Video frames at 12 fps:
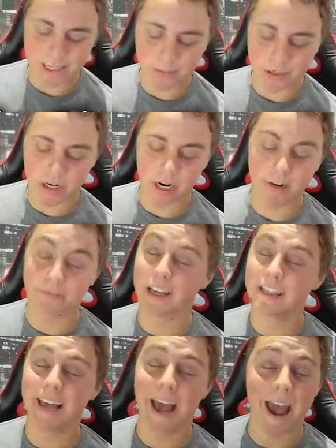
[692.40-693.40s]
episode here. If you
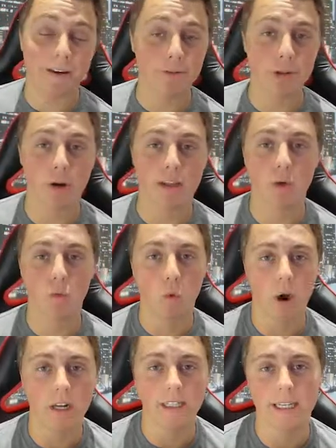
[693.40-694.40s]
guys have enjoyed and you
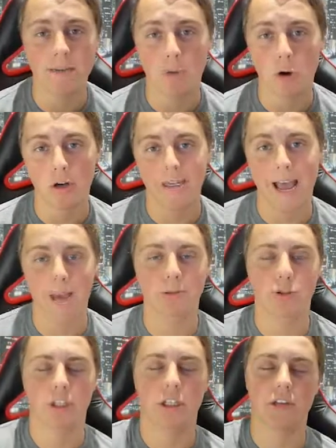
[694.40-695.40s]
want to see more Taps
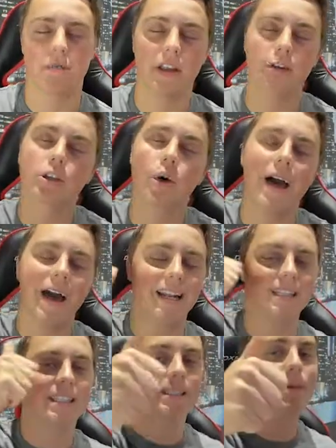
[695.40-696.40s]
to Riches videos, go ahead
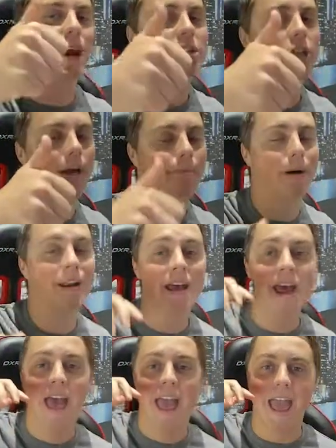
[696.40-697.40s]
and smash the like button
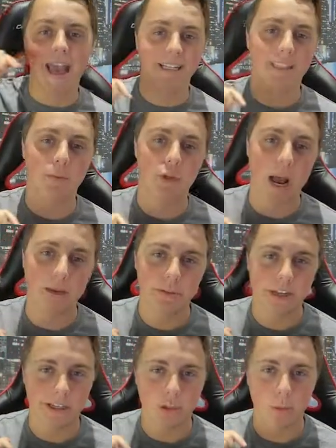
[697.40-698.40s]
and subscribe so
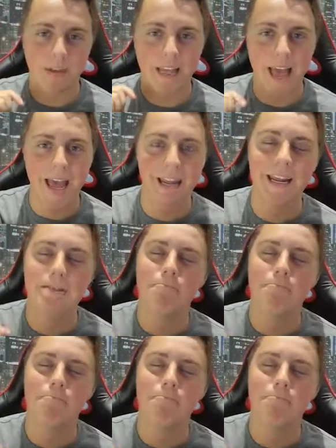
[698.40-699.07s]
you guys don't miss any